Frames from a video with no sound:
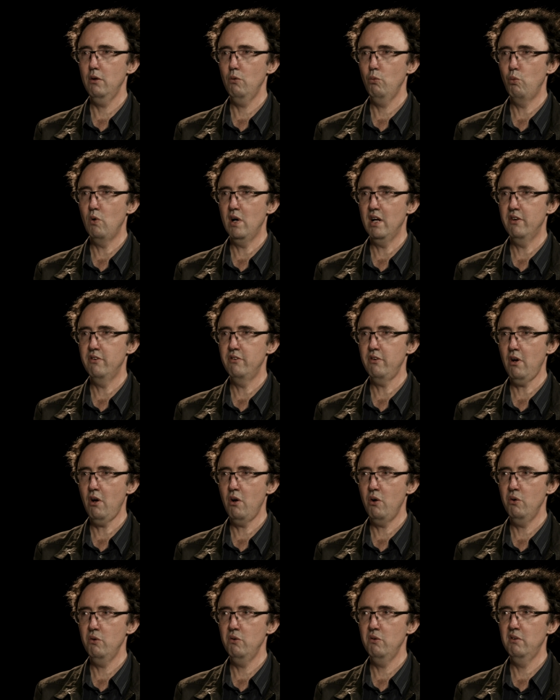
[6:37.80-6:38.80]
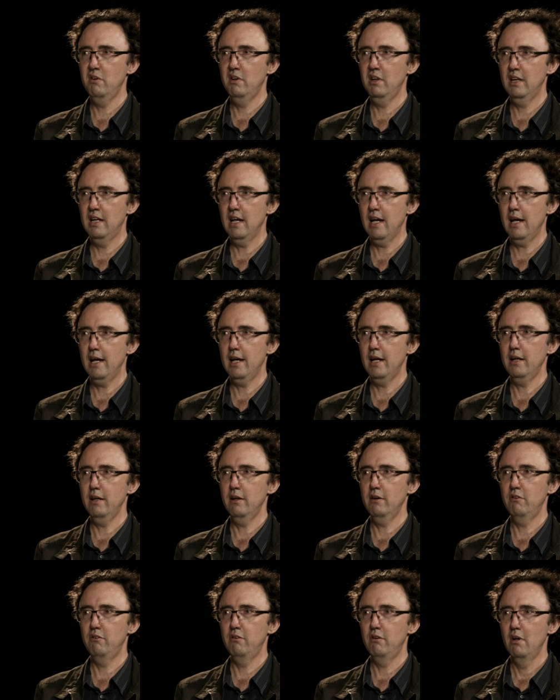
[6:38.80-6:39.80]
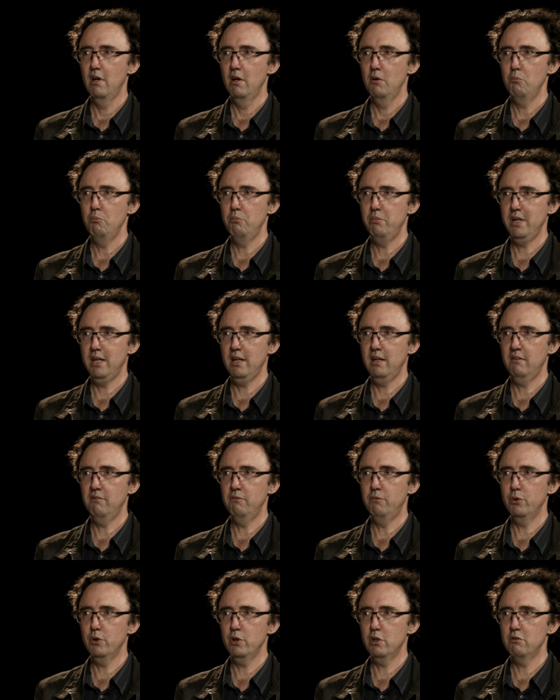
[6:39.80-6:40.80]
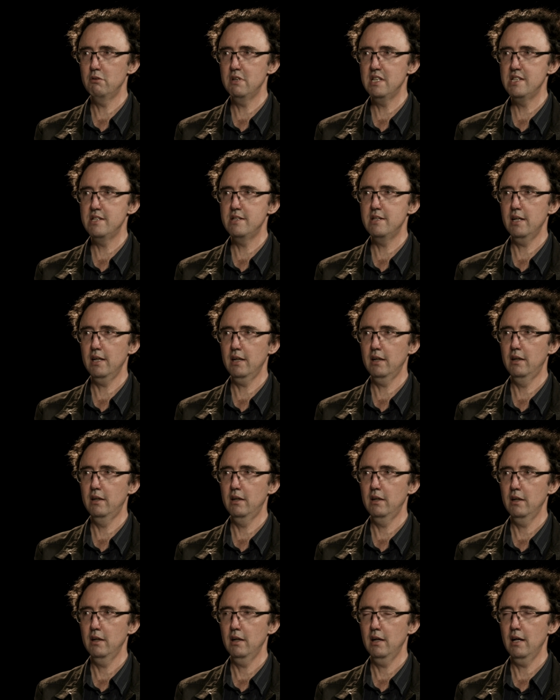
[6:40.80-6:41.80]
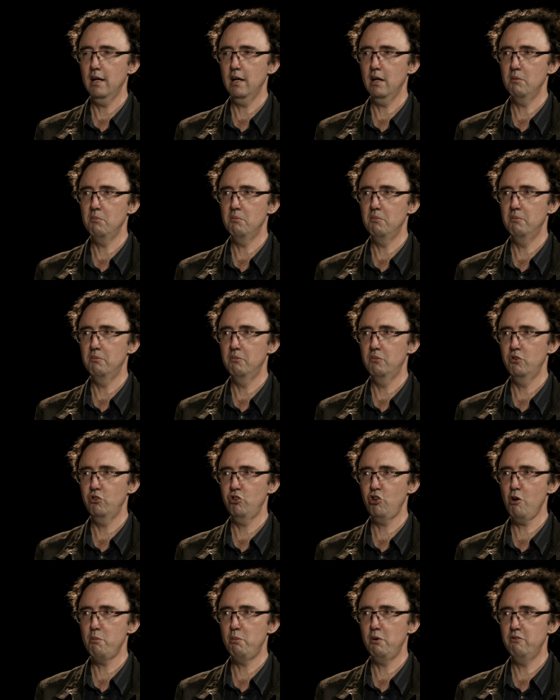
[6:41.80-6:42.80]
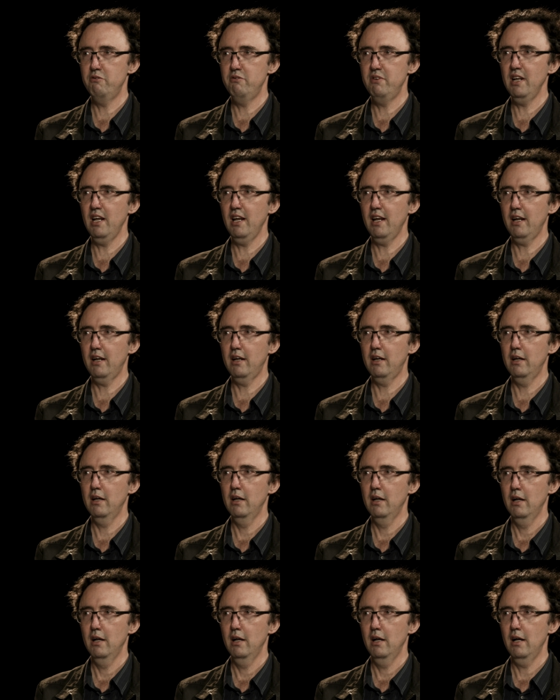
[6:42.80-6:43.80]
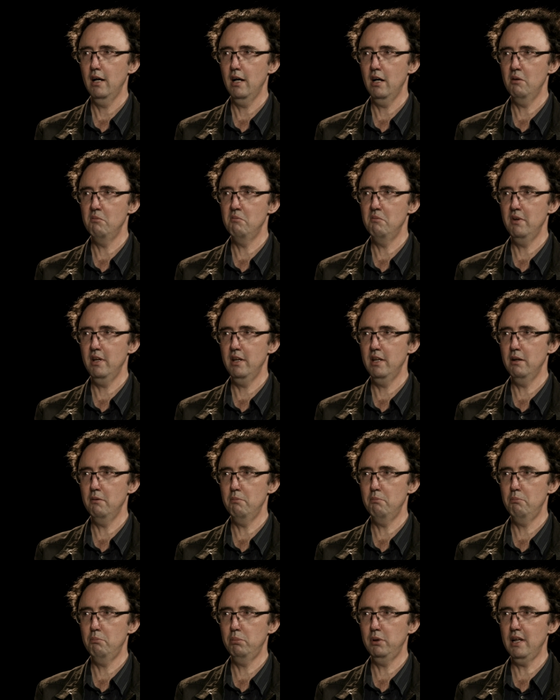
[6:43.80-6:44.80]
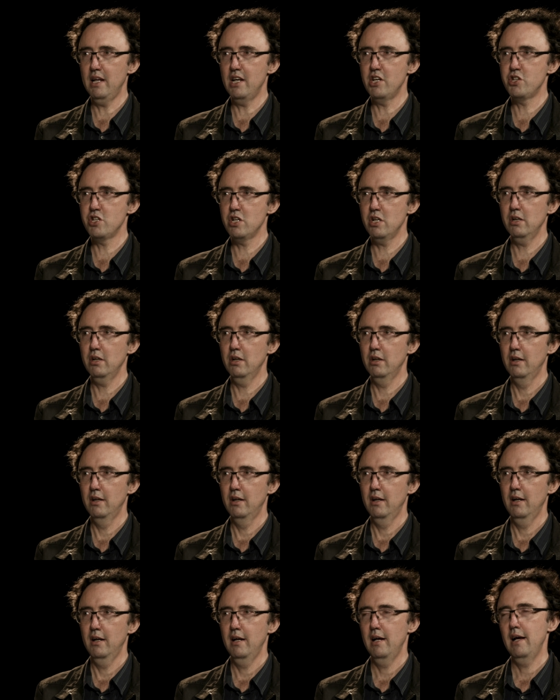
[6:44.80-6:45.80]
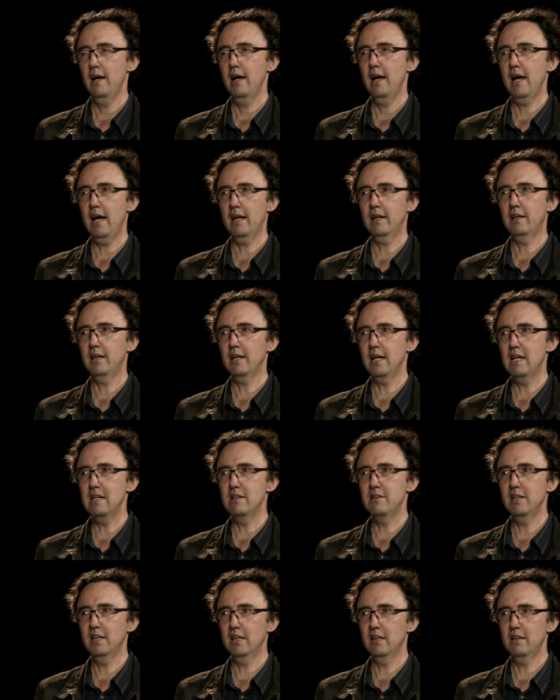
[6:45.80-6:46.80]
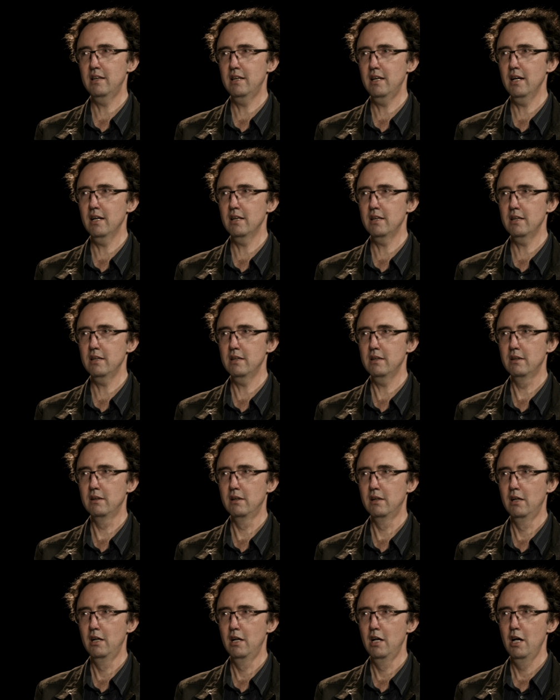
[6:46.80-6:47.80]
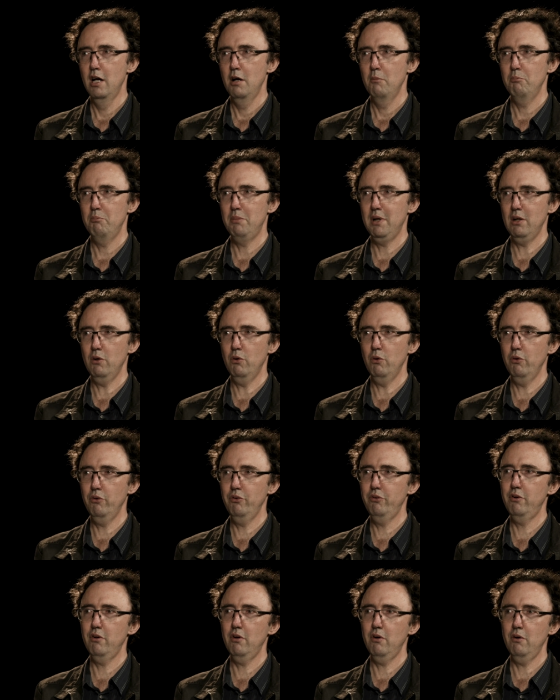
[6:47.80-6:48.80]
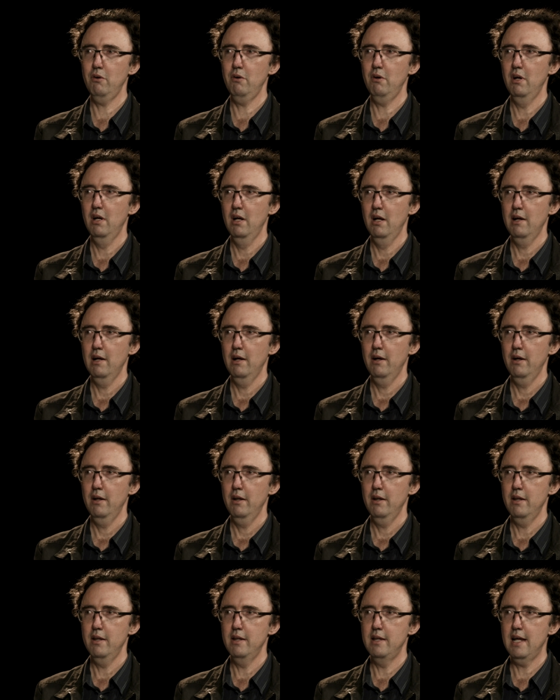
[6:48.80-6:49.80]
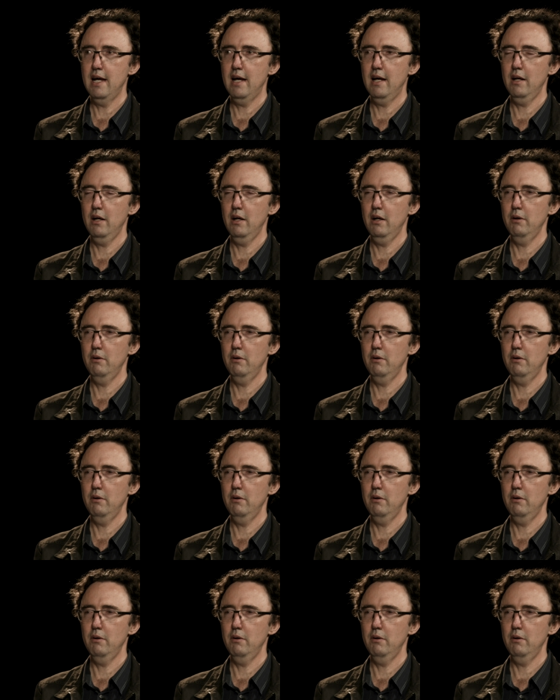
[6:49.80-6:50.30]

one's own gaze being voyeuristic, um, scopophilic, um, the pleasure at gazing at the other, but also that